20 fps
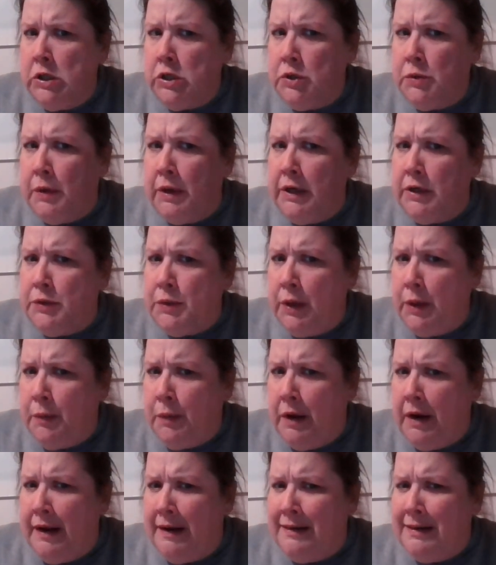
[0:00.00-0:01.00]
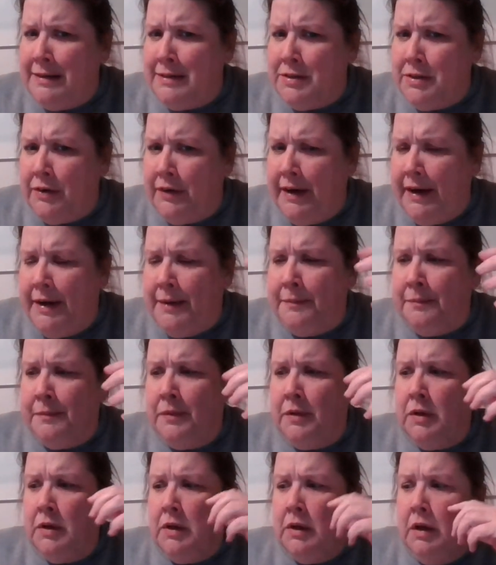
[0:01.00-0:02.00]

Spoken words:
2021 on Instagram.